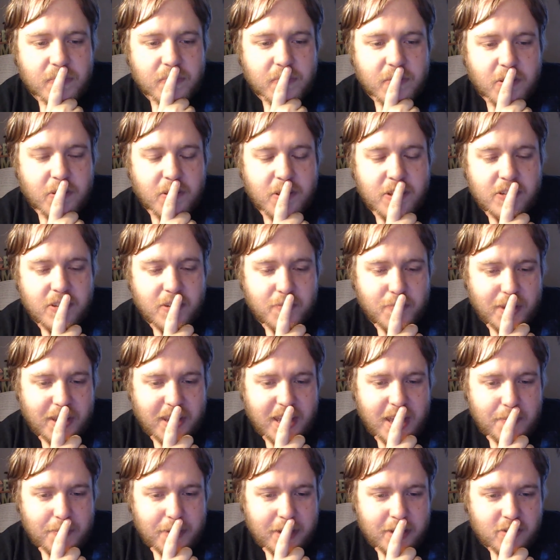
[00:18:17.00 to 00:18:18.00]
We should have been
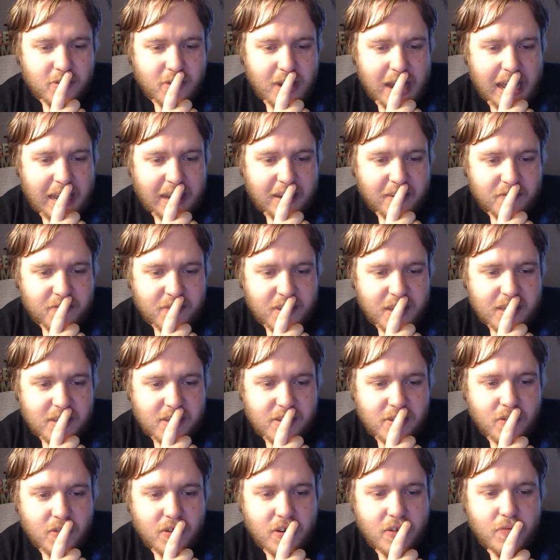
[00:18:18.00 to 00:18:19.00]
keeping track of
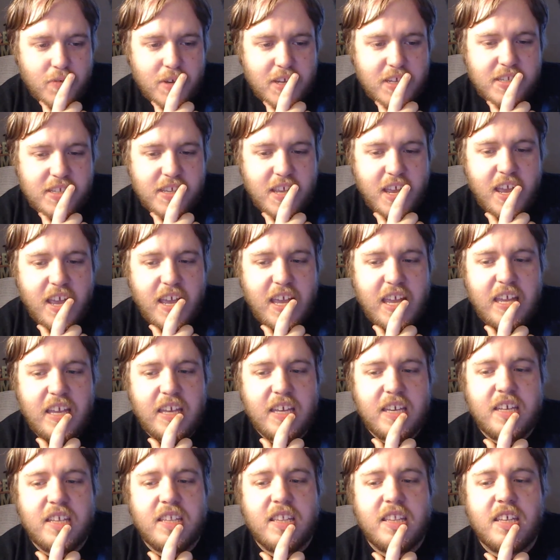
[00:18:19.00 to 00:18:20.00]
this. Who did we say
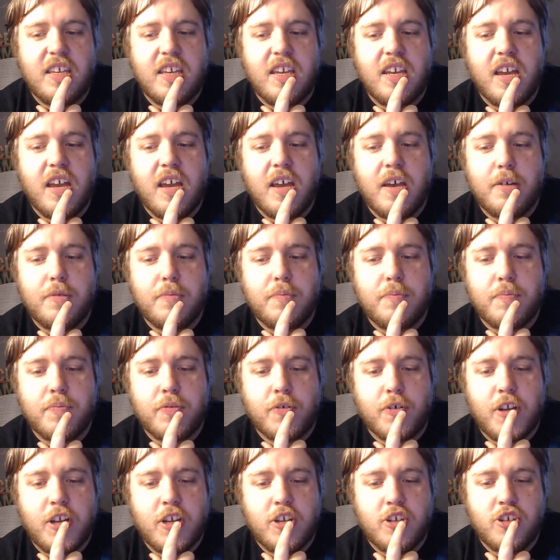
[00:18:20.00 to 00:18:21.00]
in the
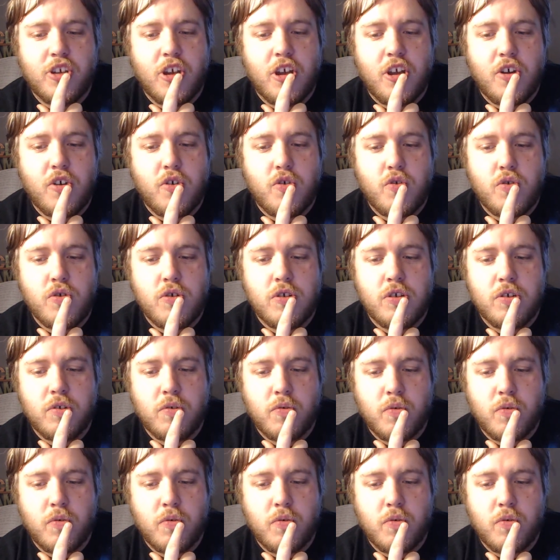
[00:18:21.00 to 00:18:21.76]
pre-show?